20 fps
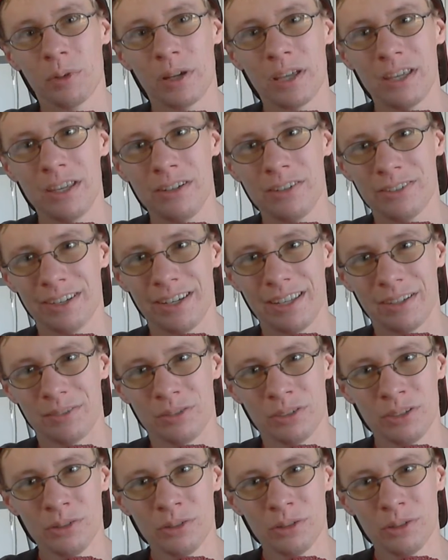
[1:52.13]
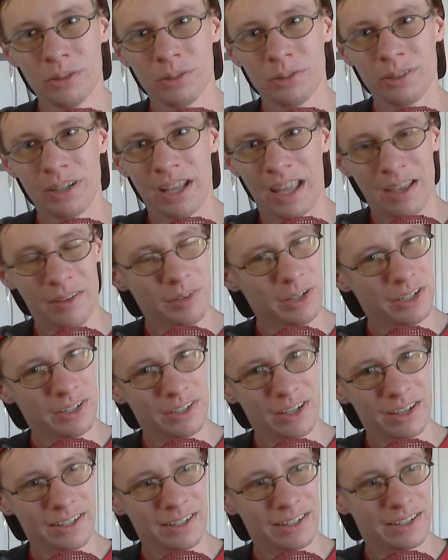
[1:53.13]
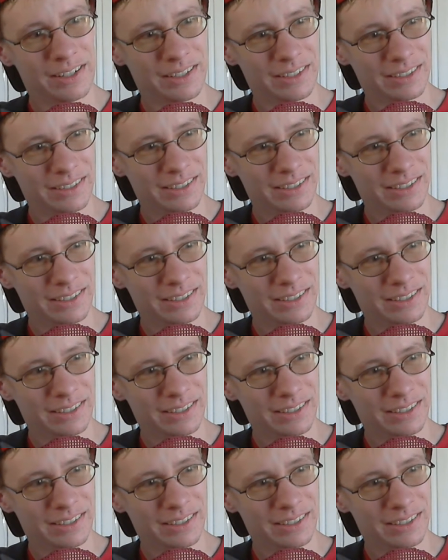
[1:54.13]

Rage on F Zero. Haven't done.